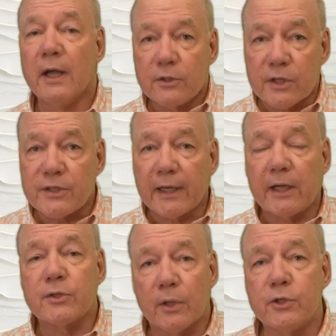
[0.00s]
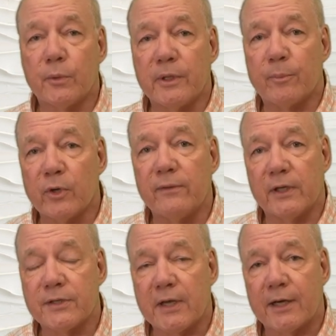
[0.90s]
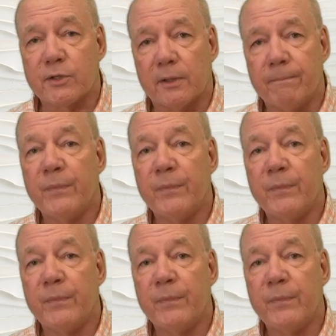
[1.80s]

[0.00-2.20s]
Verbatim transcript: just like I showed you in the previous section.